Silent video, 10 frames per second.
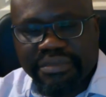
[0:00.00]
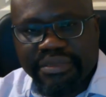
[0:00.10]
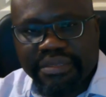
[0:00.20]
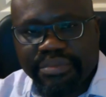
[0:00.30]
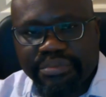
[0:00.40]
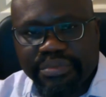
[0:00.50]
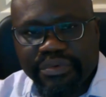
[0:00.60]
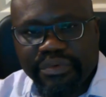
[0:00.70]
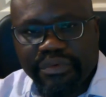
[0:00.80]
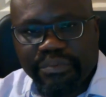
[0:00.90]
It can make
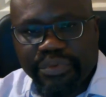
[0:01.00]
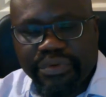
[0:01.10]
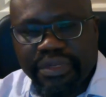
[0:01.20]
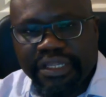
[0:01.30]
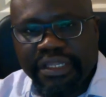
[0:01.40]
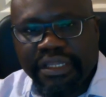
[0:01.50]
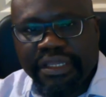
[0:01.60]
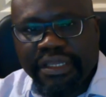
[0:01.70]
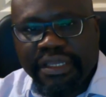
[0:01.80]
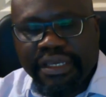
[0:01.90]
people poorly,
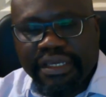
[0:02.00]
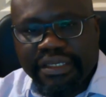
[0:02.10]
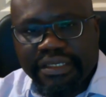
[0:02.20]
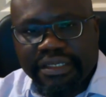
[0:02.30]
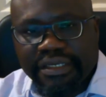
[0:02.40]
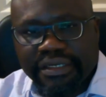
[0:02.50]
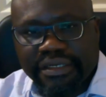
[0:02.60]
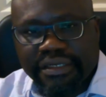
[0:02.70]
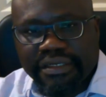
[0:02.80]
and